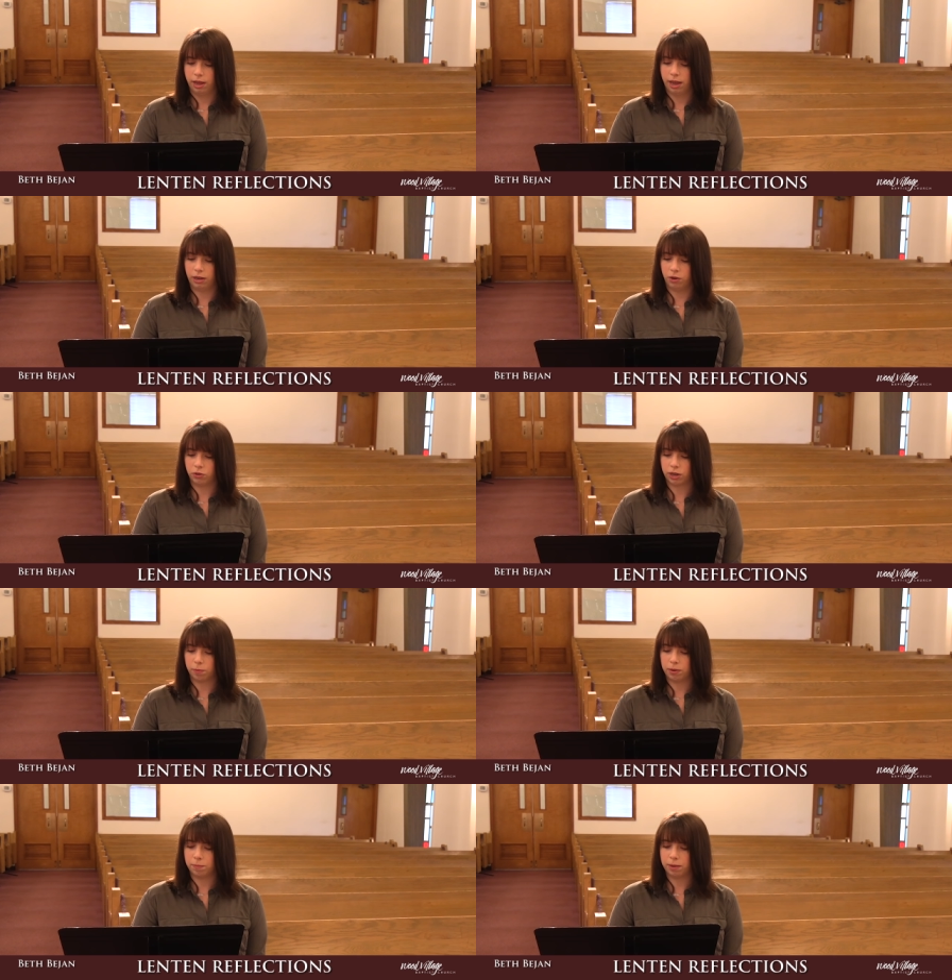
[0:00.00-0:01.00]
And you shall
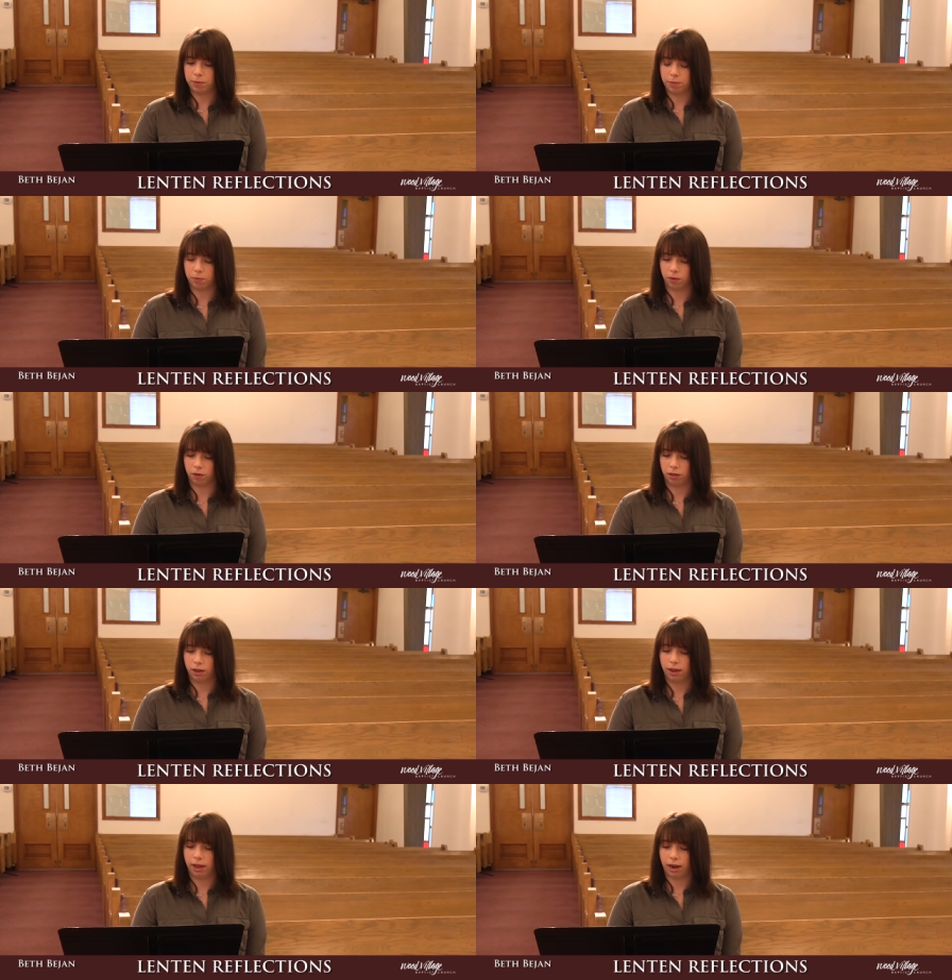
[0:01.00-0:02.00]
be my people,
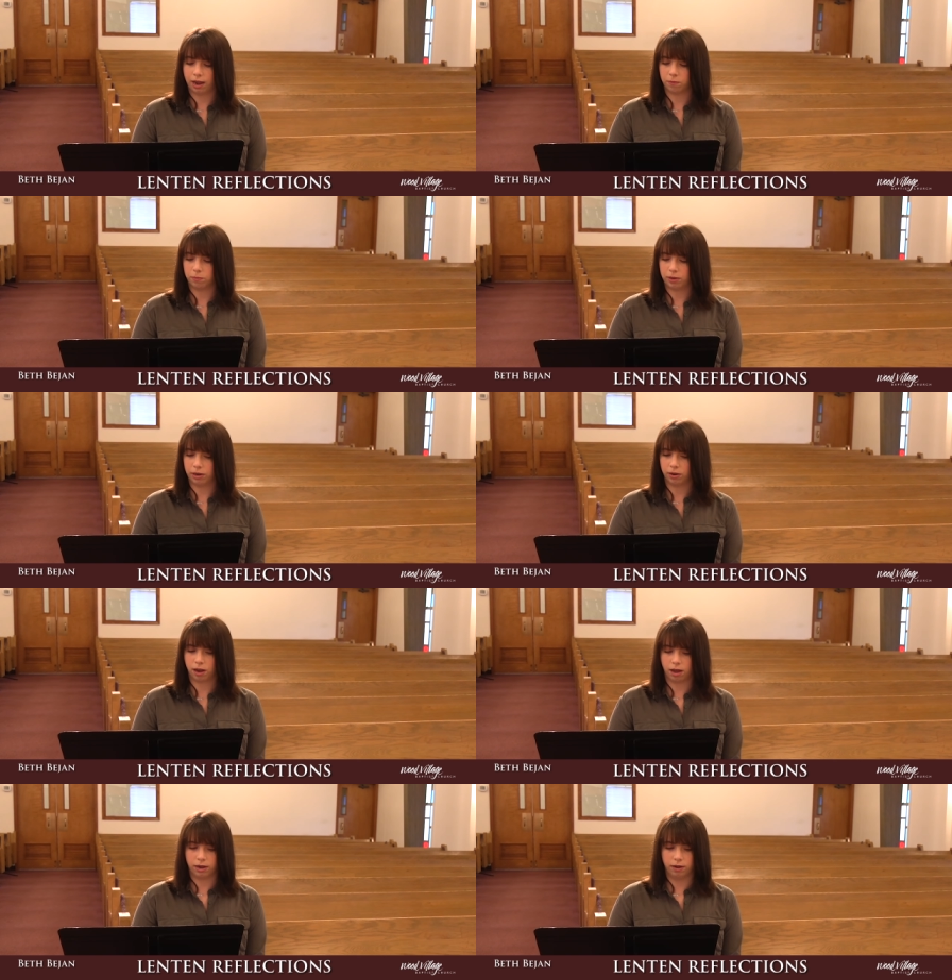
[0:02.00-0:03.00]
and I will be your
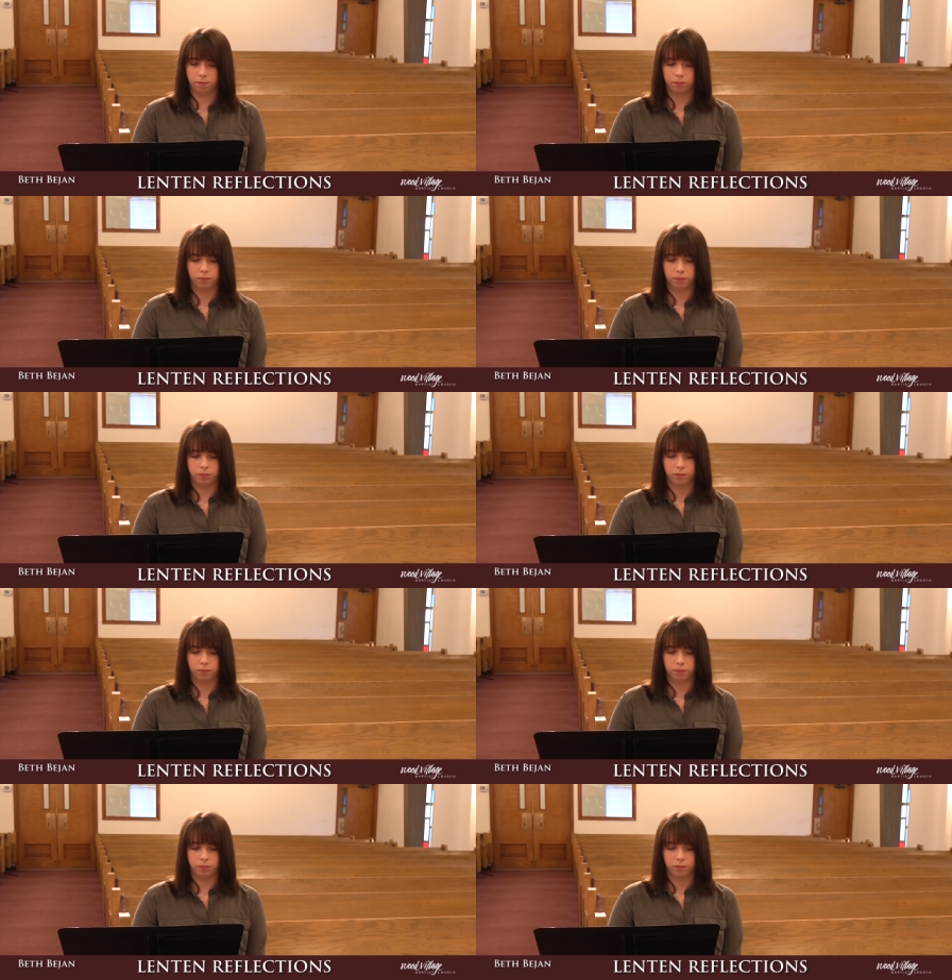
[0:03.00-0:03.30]
God.